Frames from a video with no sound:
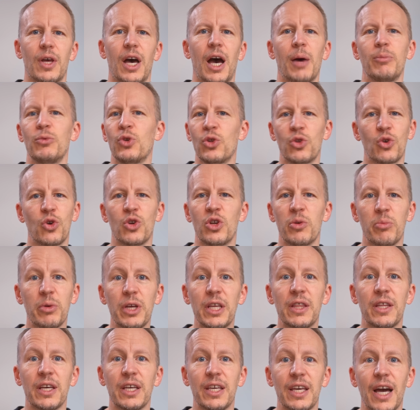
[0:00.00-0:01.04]
I'm not gonna be
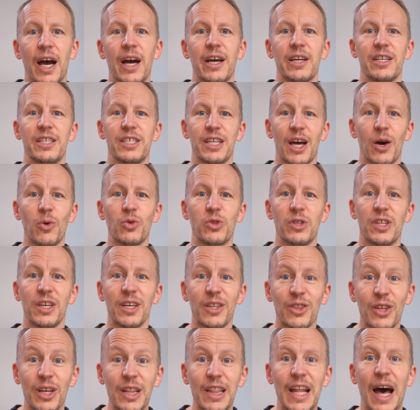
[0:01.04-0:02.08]
the guy shouting
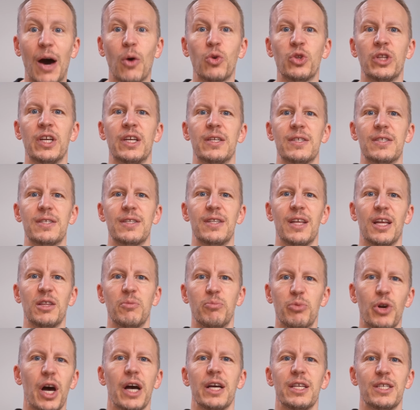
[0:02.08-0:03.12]
the loudest that
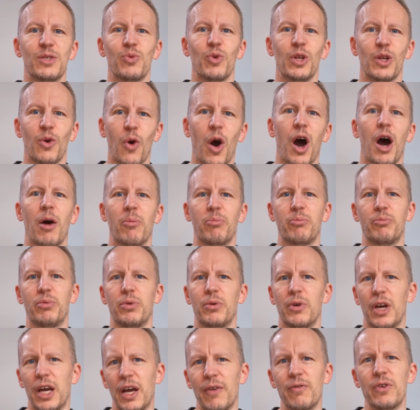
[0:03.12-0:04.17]
price will go up
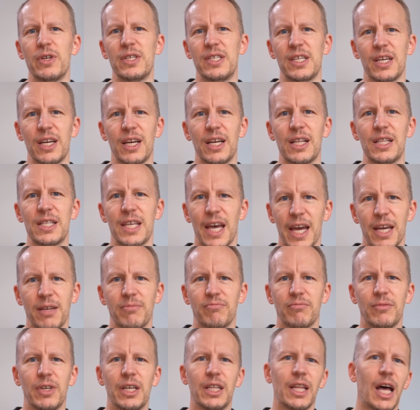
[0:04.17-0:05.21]
every single day,
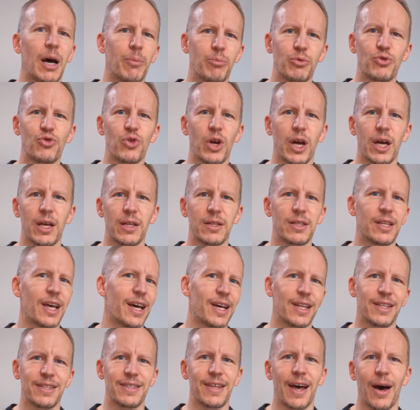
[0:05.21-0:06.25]
in uptrend
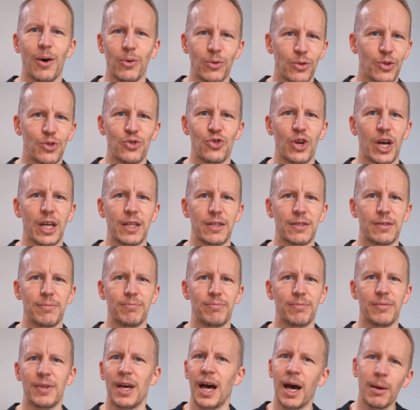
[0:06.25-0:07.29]
and downtrend.
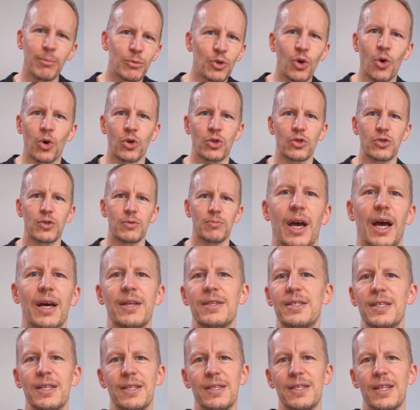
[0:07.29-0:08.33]
I'm not. And
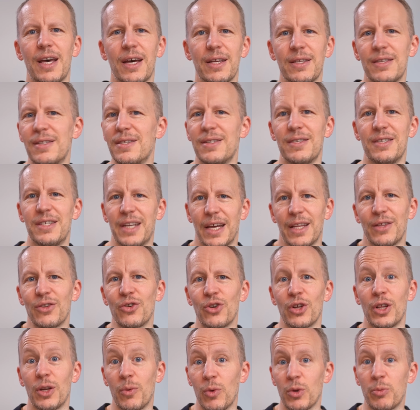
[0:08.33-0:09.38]
since that's
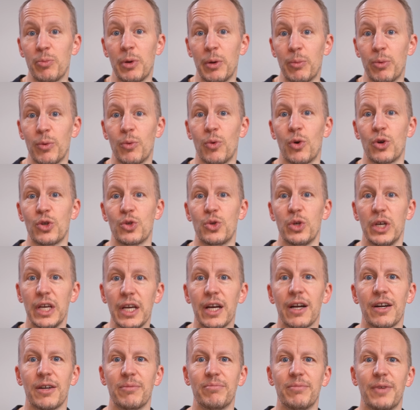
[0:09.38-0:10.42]
generally what people want to
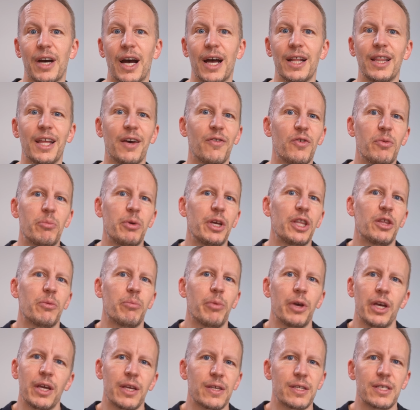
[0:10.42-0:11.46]
hear, I'll never be the
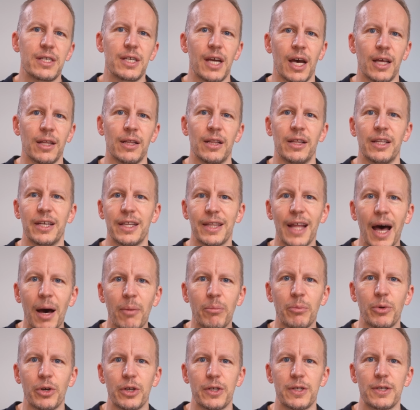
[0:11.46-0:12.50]
biggest channel in
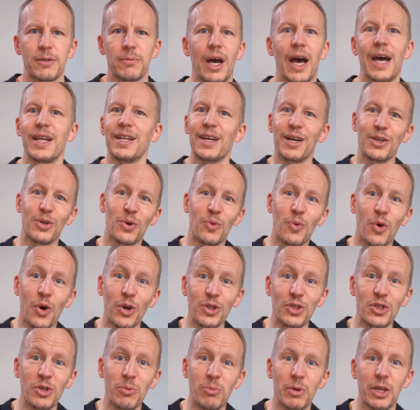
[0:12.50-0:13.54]
numbers. And I don't
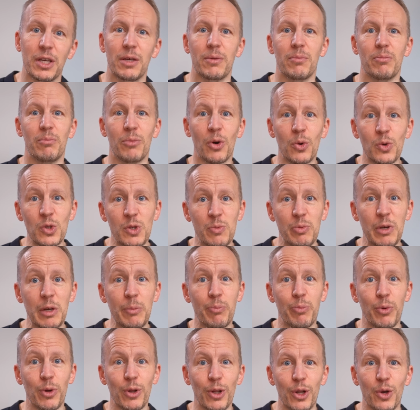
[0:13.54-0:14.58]
want to be. Most
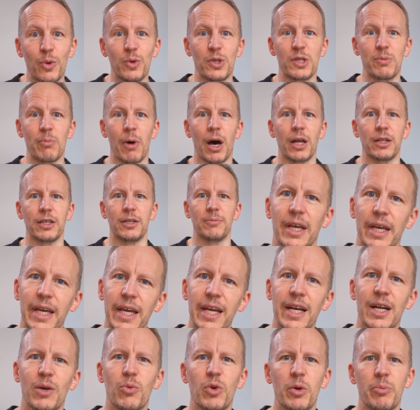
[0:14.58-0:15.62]
people lose money.
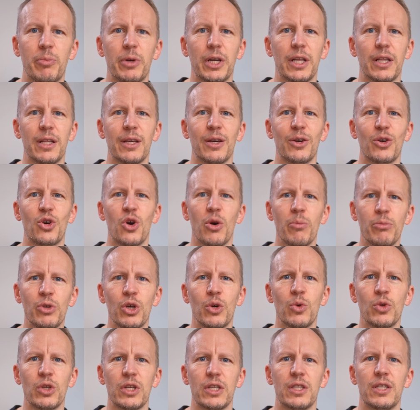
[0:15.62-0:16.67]
Here we're building a
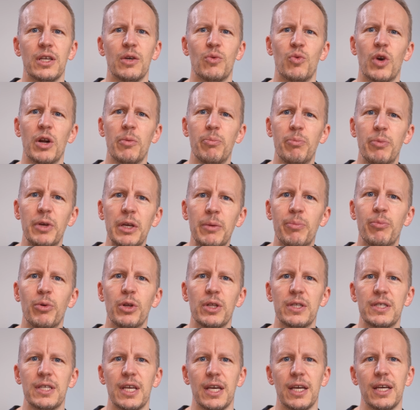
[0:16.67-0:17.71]
community where people
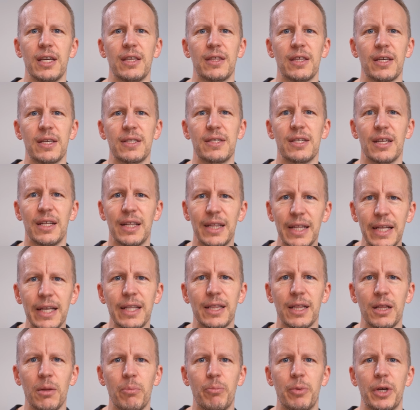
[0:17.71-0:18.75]
take this a
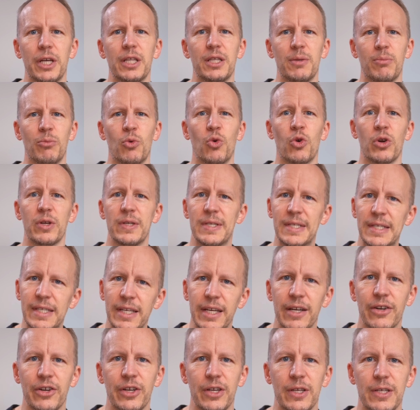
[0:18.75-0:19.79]
little bit more
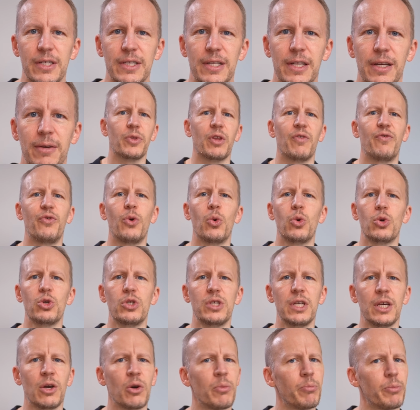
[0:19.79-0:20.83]
seriously,
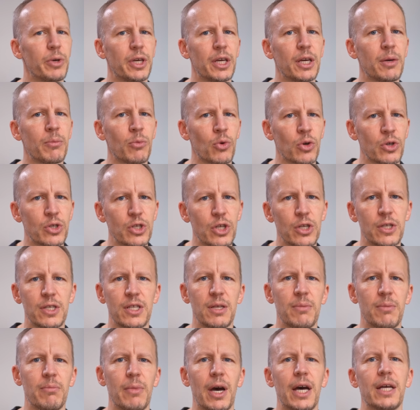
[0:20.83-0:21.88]
focusing on being more
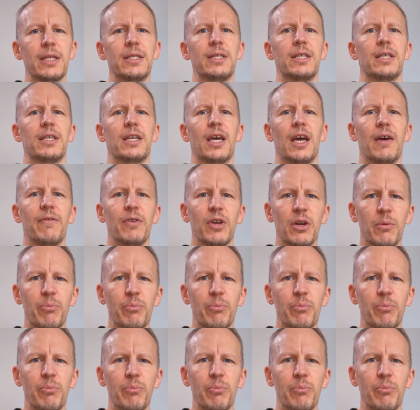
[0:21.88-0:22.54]
systematic, having a